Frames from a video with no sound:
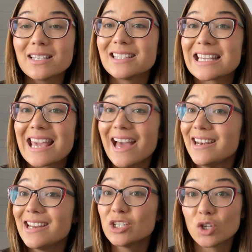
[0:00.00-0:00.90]
as it
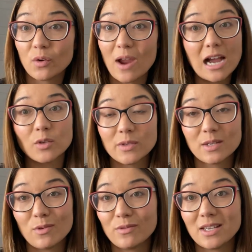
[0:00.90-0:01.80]
can interact with
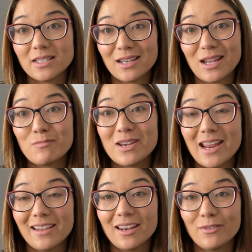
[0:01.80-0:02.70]
some of these and it can be
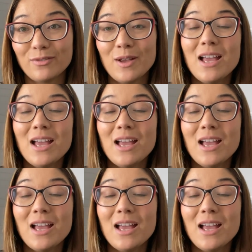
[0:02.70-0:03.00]
negative.